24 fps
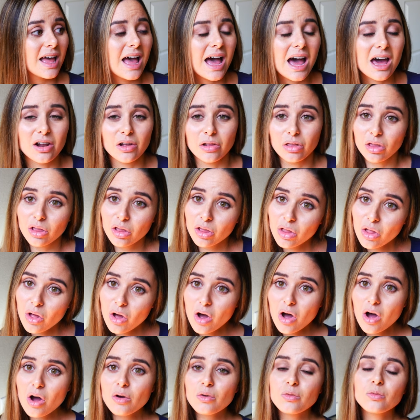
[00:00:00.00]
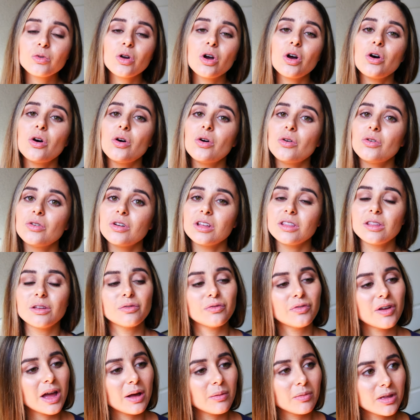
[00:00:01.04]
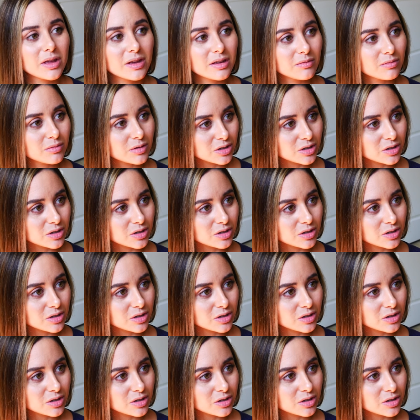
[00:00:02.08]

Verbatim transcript: had a long road and the family